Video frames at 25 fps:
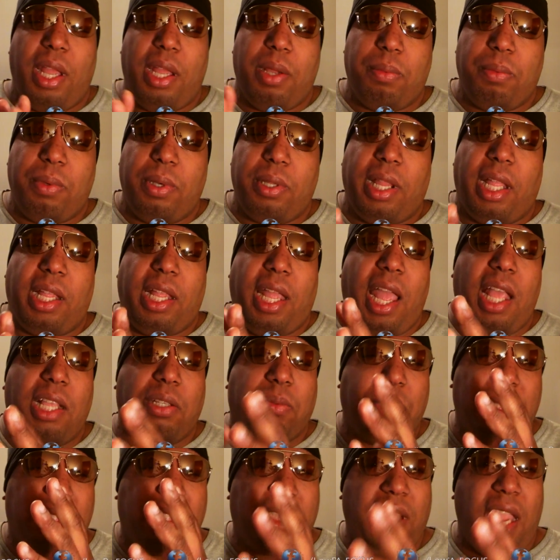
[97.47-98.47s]
Like,
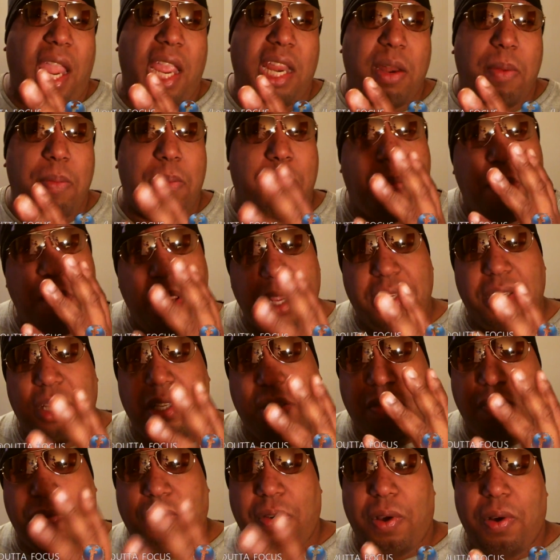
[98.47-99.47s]
as we stated, the
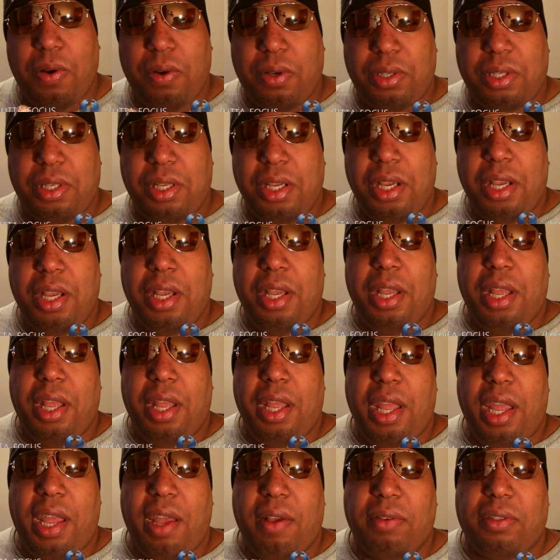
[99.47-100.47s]
business folks
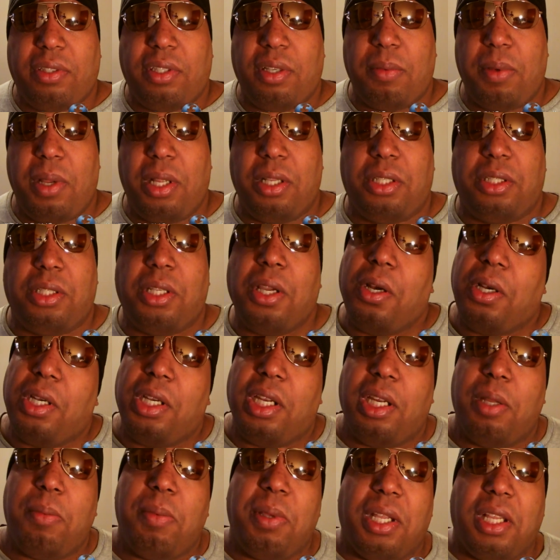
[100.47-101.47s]
have some
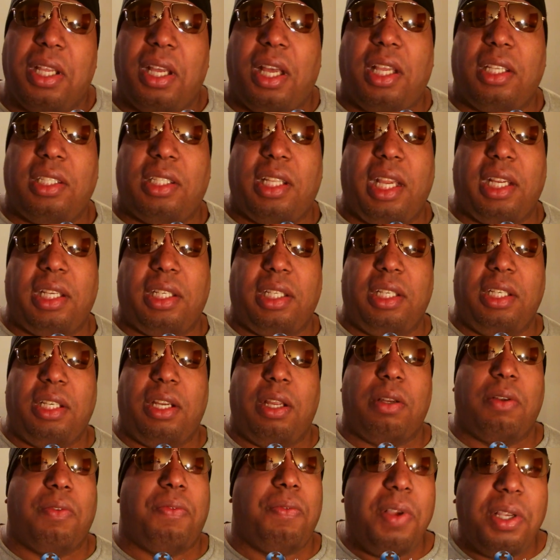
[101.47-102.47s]
uncertainty because, like, you
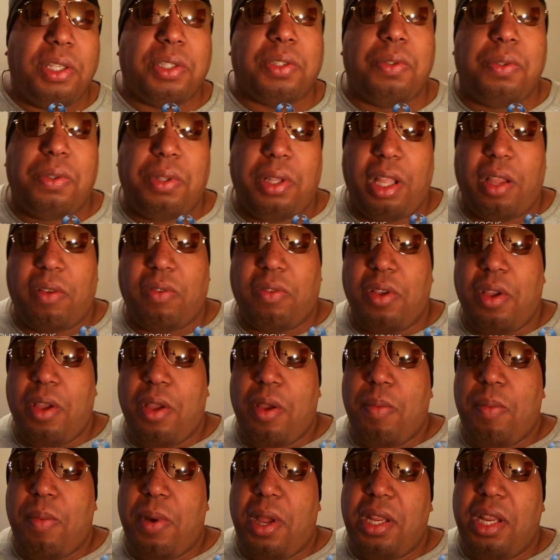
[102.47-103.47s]
know, the fiscal cliff.
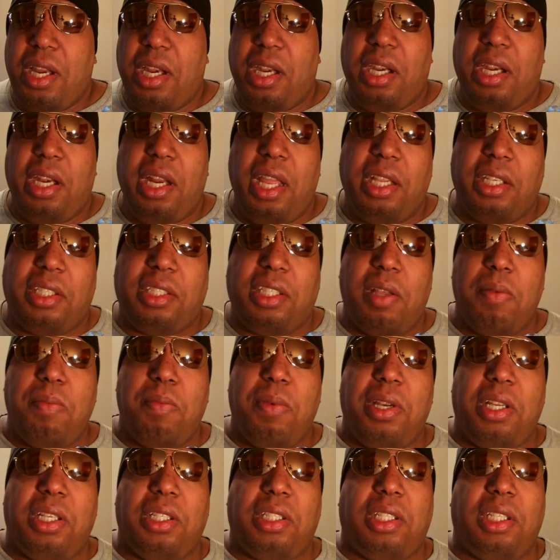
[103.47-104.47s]
But at the end of the day,
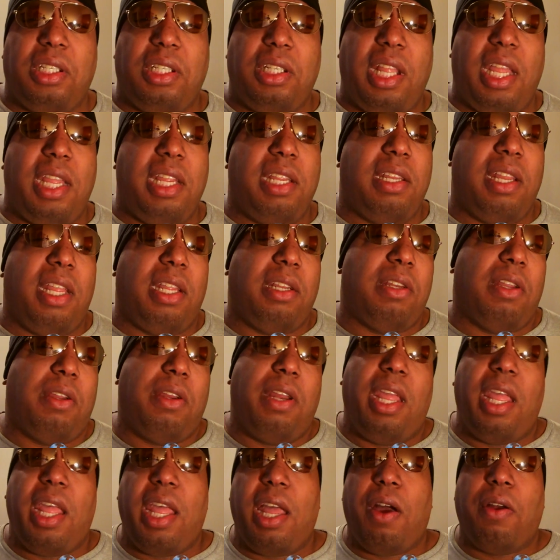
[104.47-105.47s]
some businesses,
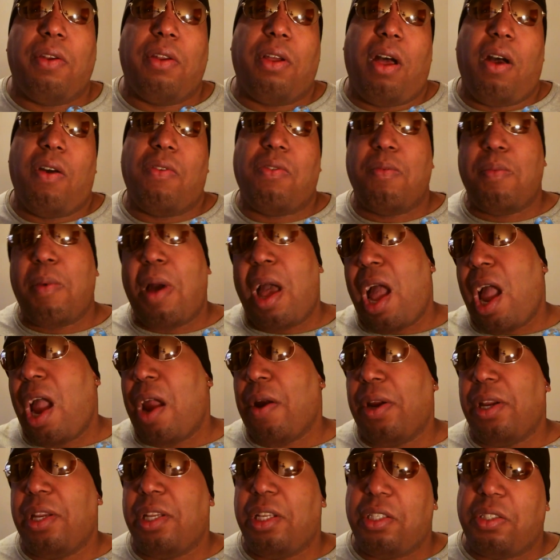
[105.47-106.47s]
they held off from
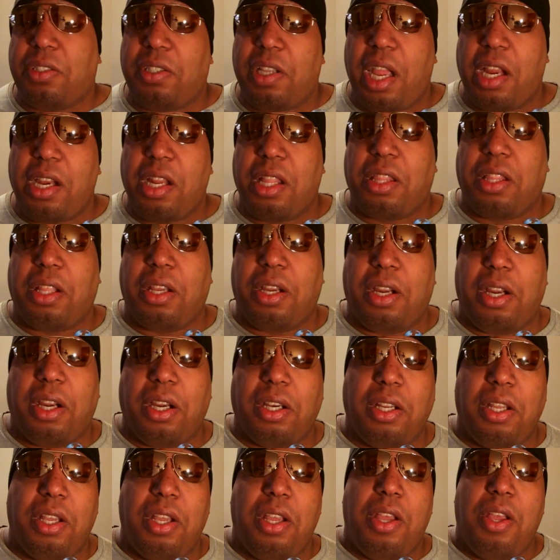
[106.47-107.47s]
hiring this and the
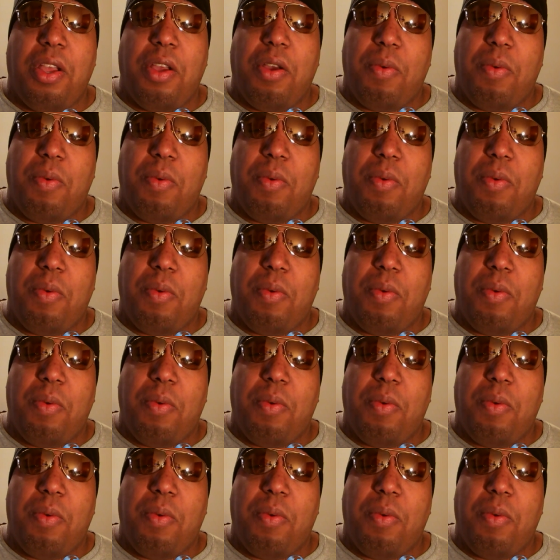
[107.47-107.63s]
third.